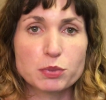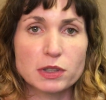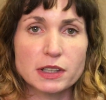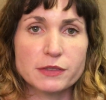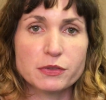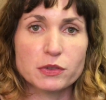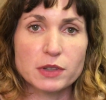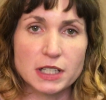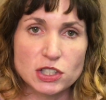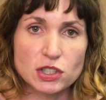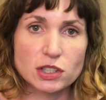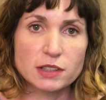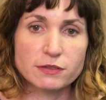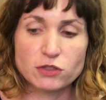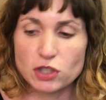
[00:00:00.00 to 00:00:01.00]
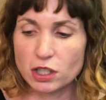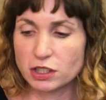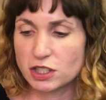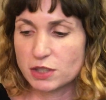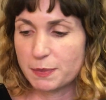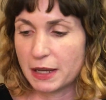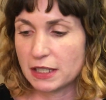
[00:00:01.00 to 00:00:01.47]
proliferation of
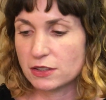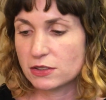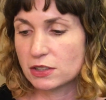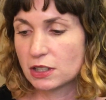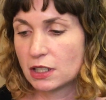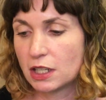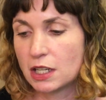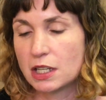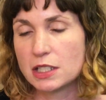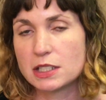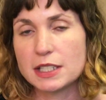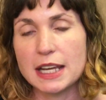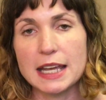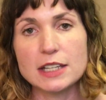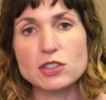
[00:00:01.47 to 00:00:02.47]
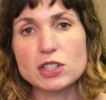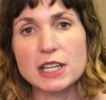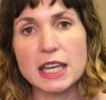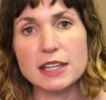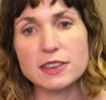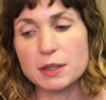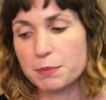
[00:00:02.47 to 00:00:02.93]
junk space, to
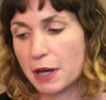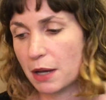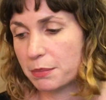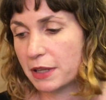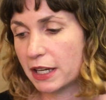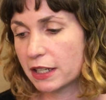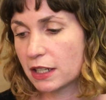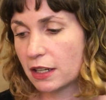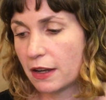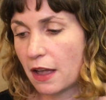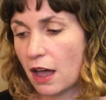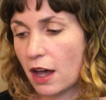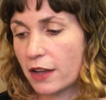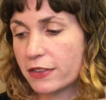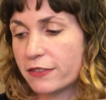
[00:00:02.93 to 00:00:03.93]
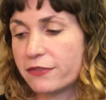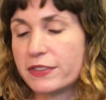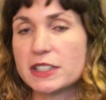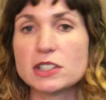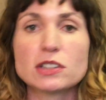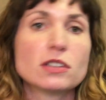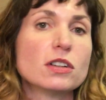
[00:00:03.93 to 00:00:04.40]
educate the public on the
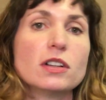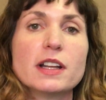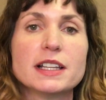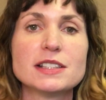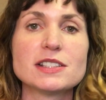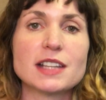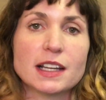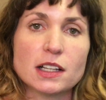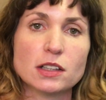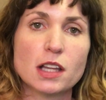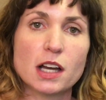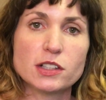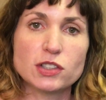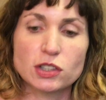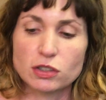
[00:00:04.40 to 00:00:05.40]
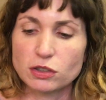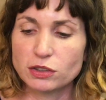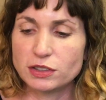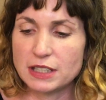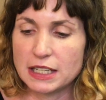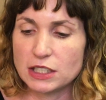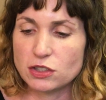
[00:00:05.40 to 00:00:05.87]
physical and
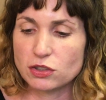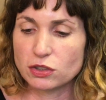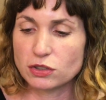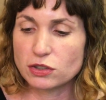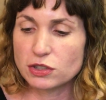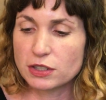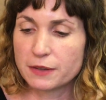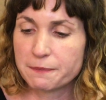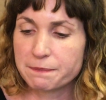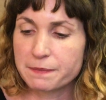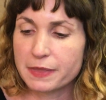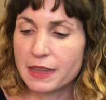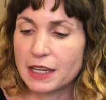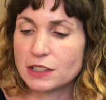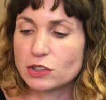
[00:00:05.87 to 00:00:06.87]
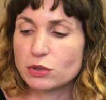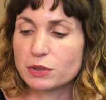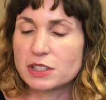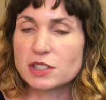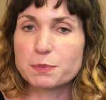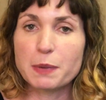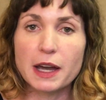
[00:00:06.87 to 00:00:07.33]
psychological dangers, and to
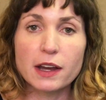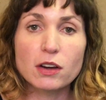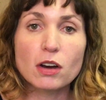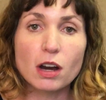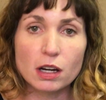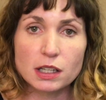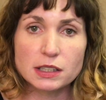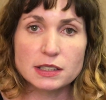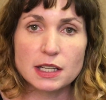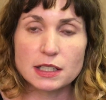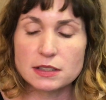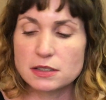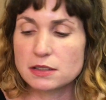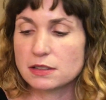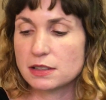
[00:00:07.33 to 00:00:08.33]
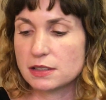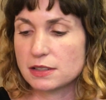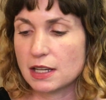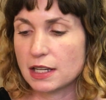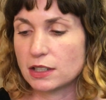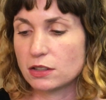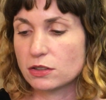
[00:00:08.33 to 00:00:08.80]
inspire architects,
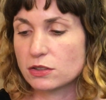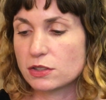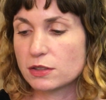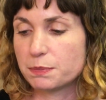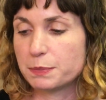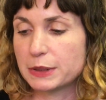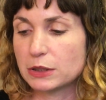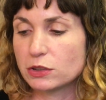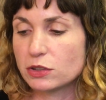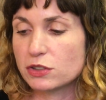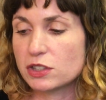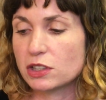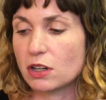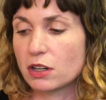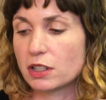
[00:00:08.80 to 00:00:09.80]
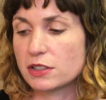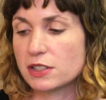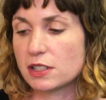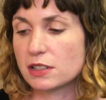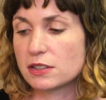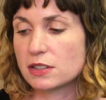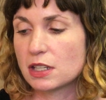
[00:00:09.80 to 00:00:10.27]
designers, builders, and
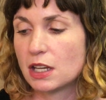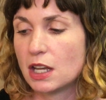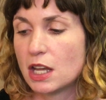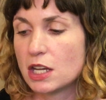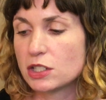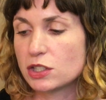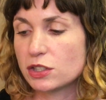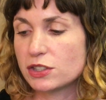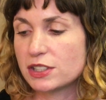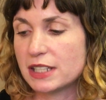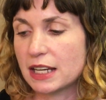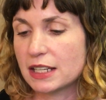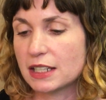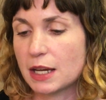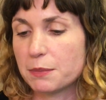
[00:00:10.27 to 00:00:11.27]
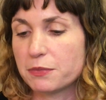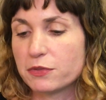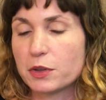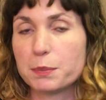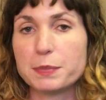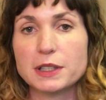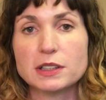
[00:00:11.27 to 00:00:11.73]
artisans to stand up
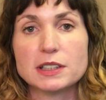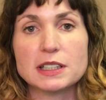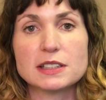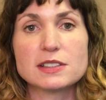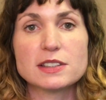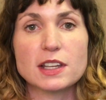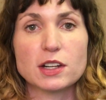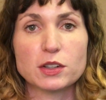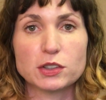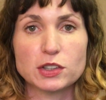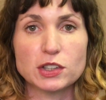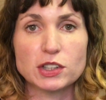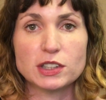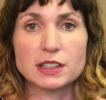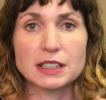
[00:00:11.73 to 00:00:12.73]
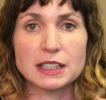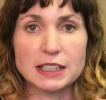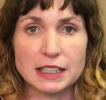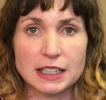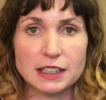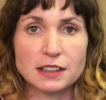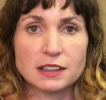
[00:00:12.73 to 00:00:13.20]
for buildings that are good,
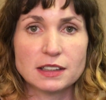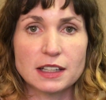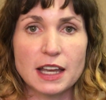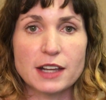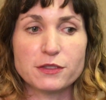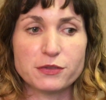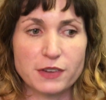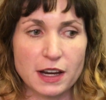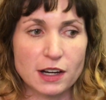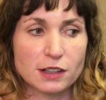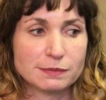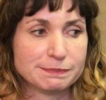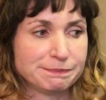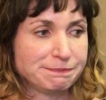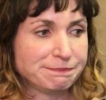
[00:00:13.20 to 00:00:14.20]
clean, and fair.